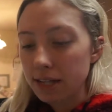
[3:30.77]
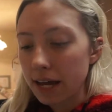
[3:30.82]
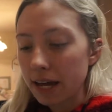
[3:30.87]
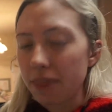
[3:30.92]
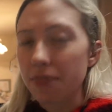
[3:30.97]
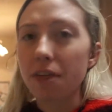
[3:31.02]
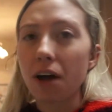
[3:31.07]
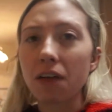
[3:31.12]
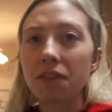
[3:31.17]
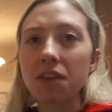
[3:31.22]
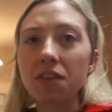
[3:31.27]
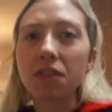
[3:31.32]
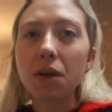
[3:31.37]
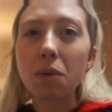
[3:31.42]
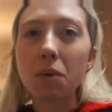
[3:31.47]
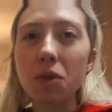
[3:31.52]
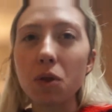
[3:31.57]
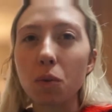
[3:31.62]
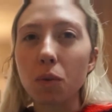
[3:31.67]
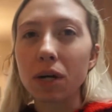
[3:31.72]
I thought that they
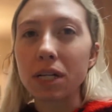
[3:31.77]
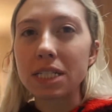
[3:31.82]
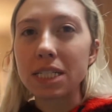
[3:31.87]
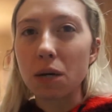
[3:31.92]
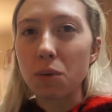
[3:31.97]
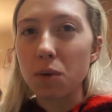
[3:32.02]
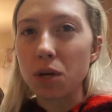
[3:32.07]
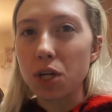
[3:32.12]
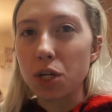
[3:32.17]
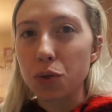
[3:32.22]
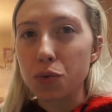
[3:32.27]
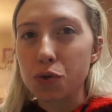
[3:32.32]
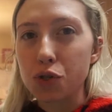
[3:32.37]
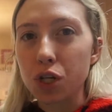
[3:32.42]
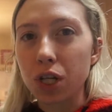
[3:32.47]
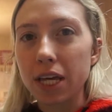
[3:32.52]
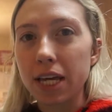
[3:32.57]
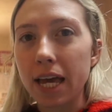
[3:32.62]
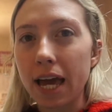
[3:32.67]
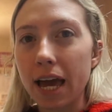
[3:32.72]
were the ones that we
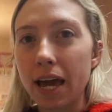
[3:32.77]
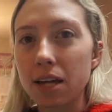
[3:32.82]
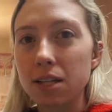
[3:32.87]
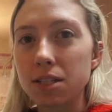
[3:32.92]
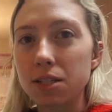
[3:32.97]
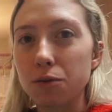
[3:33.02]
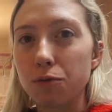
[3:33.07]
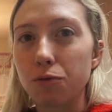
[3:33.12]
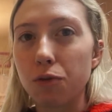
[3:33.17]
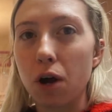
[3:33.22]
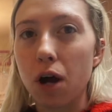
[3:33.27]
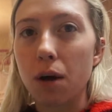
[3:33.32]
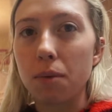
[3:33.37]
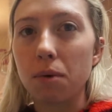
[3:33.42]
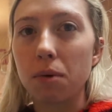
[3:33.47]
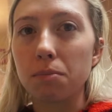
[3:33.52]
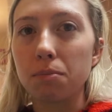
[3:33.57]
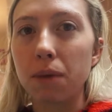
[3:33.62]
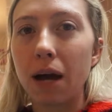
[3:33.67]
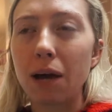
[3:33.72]
usually get from,
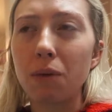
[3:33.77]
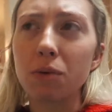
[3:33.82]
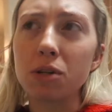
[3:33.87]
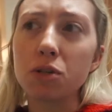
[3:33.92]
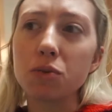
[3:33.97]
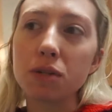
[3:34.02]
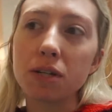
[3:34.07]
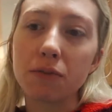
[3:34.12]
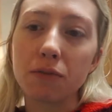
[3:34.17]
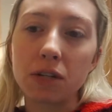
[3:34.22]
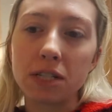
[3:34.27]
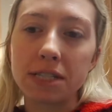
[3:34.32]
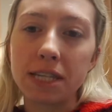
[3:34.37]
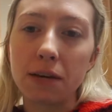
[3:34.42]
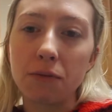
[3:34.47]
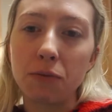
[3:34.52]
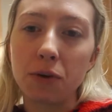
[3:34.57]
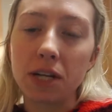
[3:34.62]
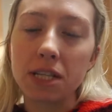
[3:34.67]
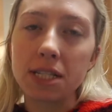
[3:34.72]
um, I went to a different
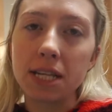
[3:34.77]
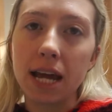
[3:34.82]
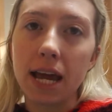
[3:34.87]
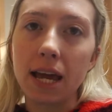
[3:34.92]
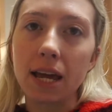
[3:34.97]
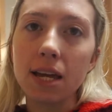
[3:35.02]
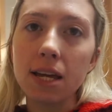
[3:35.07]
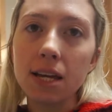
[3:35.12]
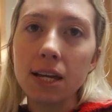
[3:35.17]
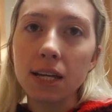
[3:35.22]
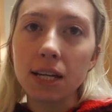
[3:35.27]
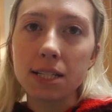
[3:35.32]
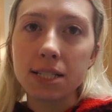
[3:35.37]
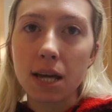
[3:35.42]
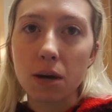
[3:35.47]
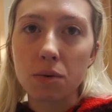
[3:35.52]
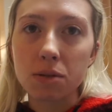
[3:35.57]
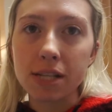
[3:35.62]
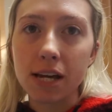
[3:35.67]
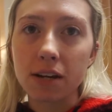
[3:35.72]
Safeway today because
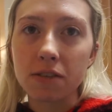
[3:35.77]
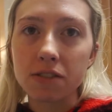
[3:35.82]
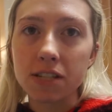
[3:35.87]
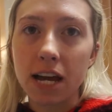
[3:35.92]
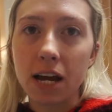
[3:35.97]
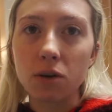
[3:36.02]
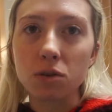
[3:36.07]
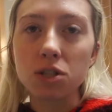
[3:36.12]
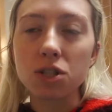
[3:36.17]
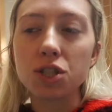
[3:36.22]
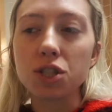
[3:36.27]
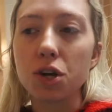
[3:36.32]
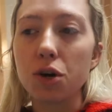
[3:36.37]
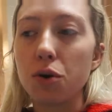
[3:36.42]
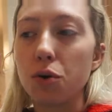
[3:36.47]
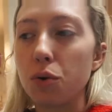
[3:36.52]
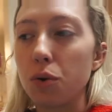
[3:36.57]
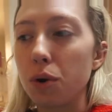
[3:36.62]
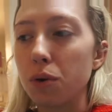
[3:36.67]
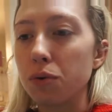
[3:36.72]
I was out of town.
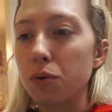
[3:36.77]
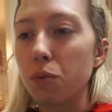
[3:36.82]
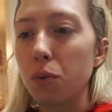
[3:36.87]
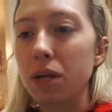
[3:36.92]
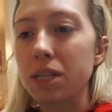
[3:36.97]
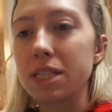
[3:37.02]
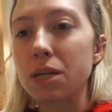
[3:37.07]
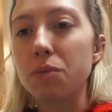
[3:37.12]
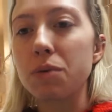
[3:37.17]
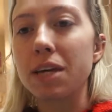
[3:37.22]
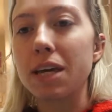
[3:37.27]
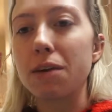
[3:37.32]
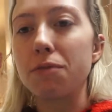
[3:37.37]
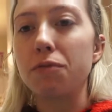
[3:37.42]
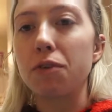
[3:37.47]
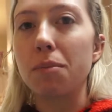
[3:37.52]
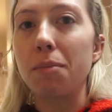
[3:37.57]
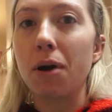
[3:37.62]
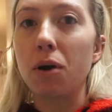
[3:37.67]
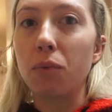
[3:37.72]
So the ones that we get
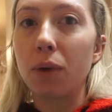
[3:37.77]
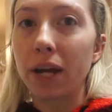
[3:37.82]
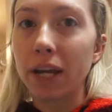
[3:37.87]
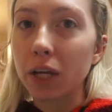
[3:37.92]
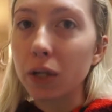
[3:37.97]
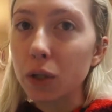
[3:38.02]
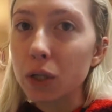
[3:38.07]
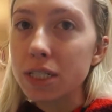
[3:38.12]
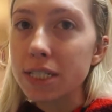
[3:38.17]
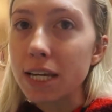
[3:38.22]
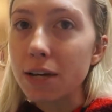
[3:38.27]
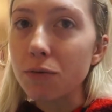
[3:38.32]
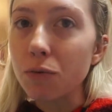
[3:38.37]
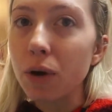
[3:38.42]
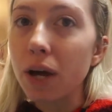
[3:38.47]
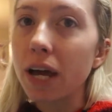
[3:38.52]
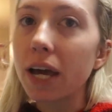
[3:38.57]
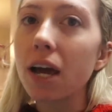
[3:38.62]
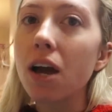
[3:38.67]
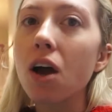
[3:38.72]
from our regular
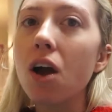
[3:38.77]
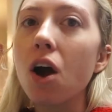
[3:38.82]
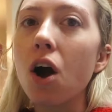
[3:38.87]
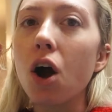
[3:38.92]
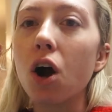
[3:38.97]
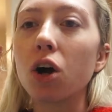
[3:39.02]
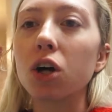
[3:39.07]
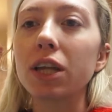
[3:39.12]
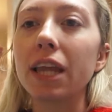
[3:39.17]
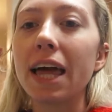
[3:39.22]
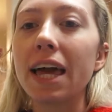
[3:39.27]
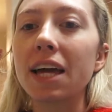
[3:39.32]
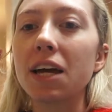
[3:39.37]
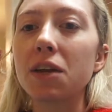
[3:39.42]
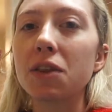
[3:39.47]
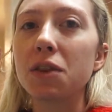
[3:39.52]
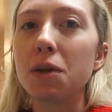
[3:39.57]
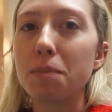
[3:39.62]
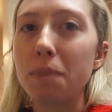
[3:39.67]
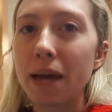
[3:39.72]
Safeway are
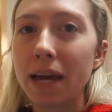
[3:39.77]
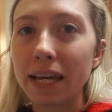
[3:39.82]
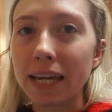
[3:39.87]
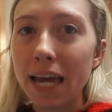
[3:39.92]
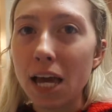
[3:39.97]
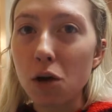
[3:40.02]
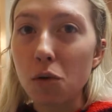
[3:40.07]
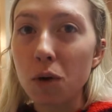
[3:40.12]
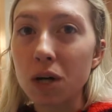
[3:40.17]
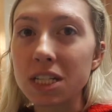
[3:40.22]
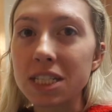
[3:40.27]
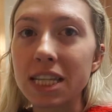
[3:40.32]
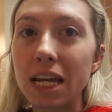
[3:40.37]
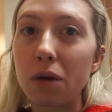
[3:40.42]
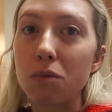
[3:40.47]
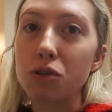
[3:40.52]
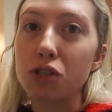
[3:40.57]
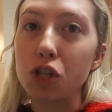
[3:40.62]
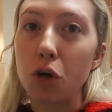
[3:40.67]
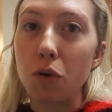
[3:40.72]
like the pancake ones that
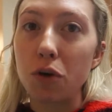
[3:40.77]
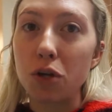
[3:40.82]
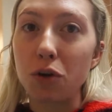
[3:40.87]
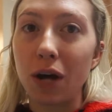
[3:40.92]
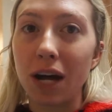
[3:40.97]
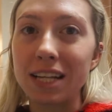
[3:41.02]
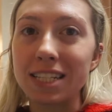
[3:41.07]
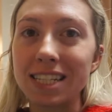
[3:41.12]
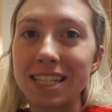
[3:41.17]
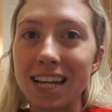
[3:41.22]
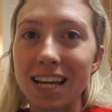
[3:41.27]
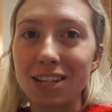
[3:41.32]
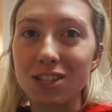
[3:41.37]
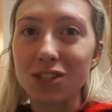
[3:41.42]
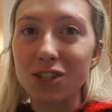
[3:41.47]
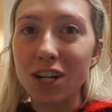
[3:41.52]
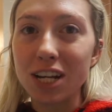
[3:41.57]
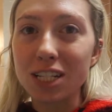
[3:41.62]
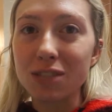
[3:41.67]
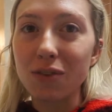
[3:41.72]
I was showing you guys in
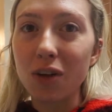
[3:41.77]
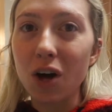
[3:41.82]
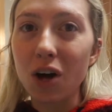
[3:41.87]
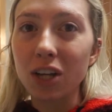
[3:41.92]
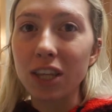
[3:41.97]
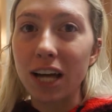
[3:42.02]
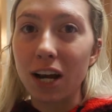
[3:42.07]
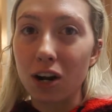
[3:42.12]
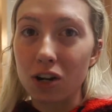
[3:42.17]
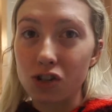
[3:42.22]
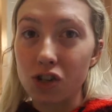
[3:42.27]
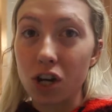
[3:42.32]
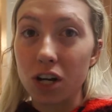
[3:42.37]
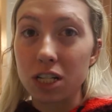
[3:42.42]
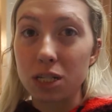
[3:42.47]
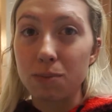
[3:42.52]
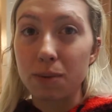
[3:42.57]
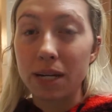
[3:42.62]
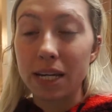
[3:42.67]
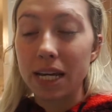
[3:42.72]
yesterday's vlog that
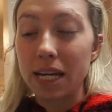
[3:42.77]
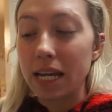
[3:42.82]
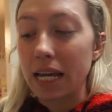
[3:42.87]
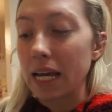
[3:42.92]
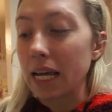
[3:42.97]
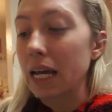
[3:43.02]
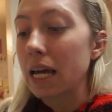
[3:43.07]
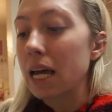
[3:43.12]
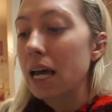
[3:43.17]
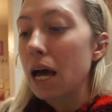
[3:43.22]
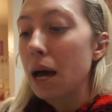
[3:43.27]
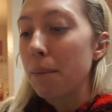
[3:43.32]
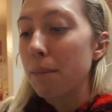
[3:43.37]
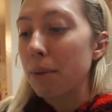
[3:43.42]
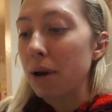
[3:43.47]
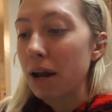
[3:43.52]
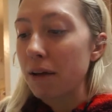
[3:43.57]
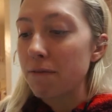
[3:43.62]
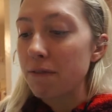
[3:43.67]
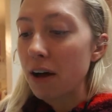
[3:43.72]
Audrianna's been eating.
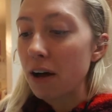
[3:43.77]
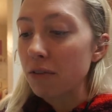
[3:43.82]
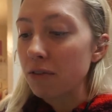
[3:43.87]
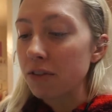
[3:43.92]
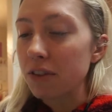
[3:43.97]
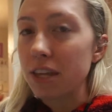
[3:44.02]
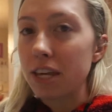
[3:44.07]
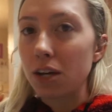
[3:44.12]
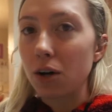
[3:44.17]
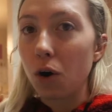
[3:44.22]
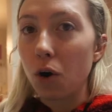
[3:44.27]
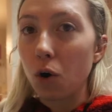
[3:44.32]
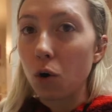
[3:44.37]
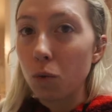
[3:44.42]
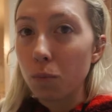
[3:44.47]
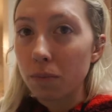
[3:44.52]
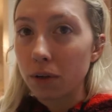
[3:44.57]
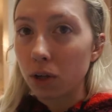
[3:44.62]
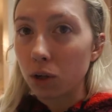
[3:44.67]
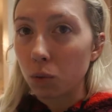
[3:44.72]
But I found the
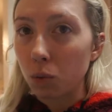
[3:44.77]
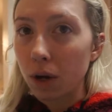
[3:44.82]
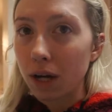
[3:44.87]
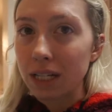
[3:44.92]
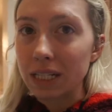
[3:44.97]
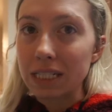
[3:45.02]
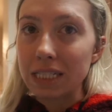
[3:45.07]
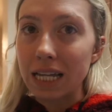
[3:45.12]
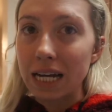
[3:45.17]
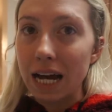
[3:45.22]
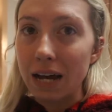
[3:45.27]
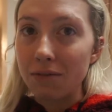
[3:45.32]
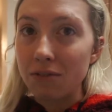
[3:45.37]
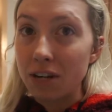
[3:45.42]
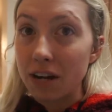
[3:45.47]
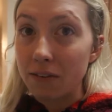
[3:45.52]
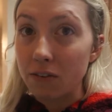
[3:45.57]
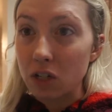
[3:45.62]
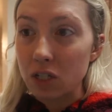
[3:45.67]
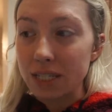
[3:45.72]
oatmeal ones that I've
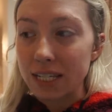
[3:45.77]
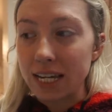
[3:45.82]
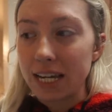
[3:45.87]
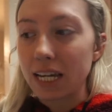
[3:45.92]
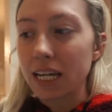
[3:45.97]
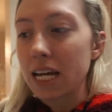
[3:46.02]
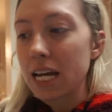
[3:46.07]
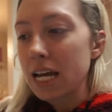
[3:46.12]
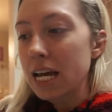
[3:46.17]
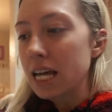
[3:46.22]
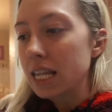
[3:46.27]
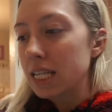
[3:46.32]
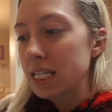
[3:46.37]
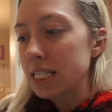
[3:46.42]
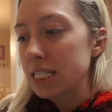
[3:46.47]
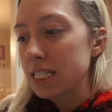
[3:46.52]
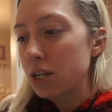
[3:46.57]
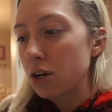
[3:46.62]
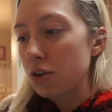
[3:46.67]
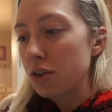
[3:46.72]
never seen.
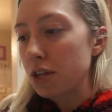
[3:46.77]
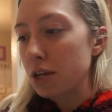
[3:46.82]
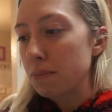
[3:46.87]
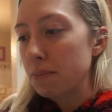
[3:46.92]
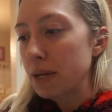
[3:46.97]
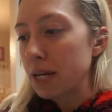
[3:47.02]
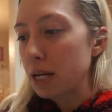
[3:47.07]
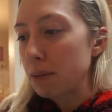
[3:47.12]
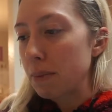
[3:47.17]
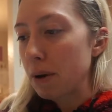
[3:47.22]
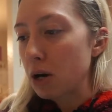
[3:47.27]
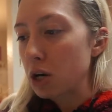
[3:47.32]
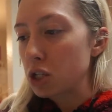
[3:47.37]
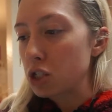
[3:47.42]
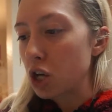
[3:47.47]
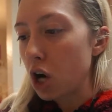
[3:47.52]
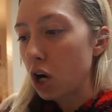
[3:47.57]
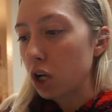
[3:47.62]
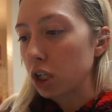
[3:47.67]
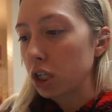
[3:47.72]
These are the peanut butter
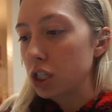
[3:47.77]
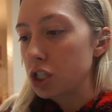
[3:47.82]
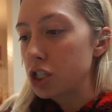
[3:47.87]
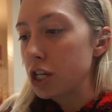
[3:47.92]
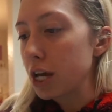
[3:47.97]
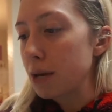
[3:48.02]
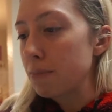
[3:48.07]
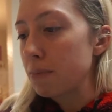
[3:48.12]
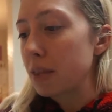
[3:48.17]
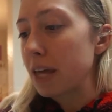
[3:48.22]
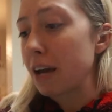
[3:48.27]
chocolate chip.